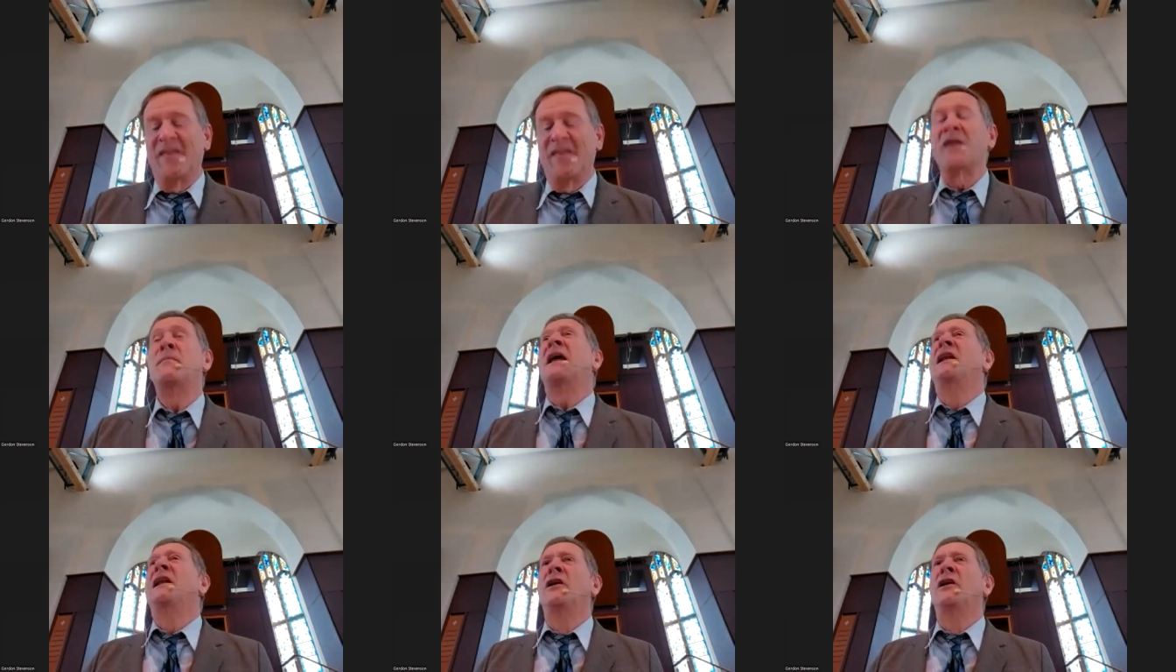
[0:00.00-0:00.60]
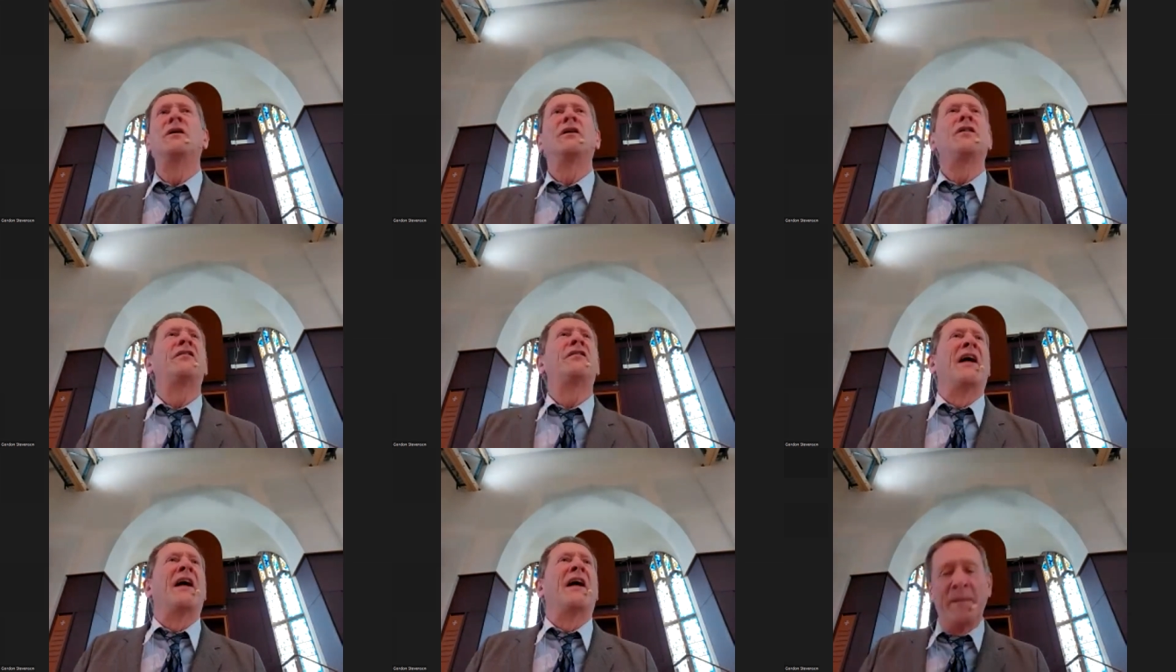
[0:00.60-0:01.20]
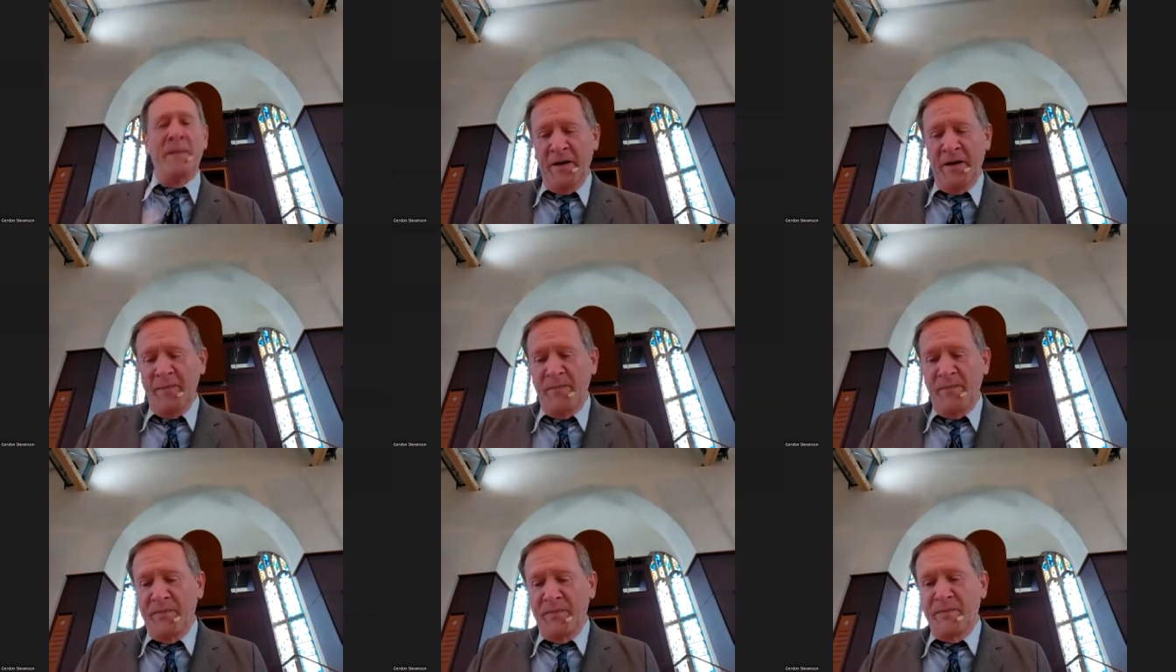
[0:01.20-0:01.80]
They may look the same
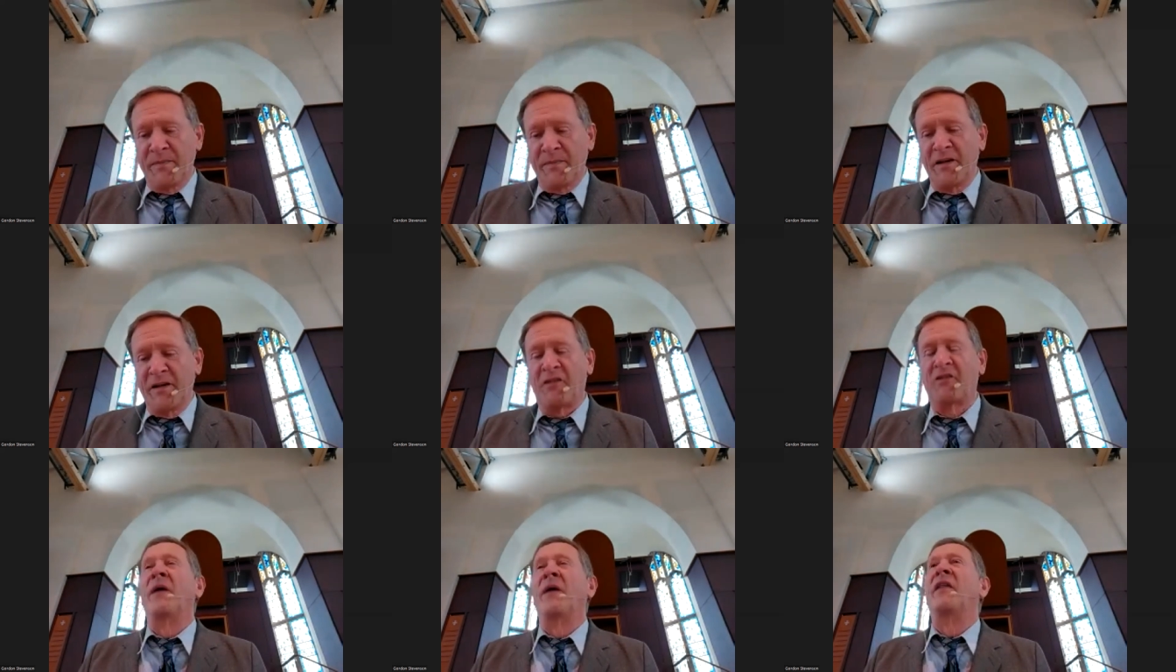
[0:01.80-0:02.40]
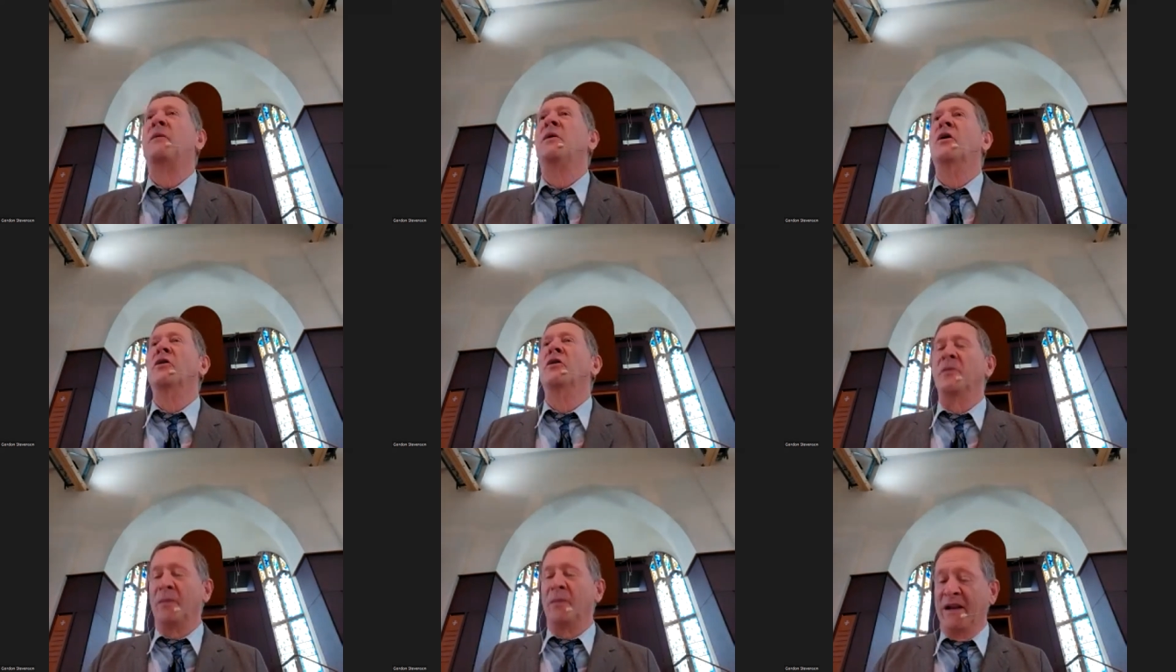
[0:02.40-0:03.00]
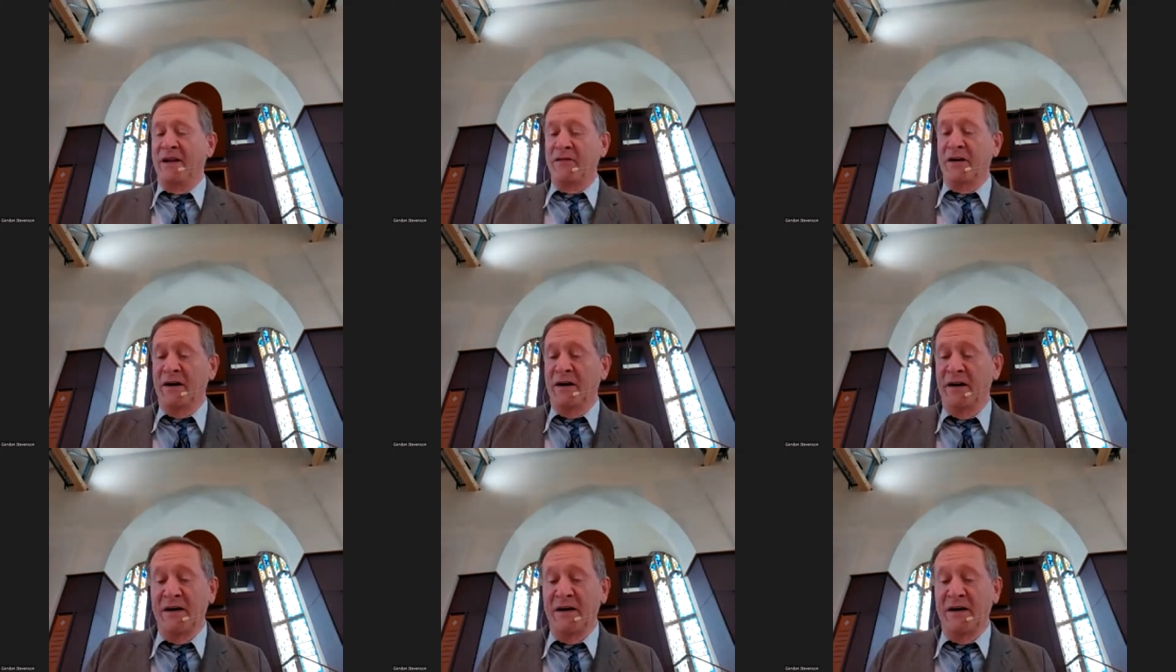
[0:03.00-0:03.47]
as when they were not a believer,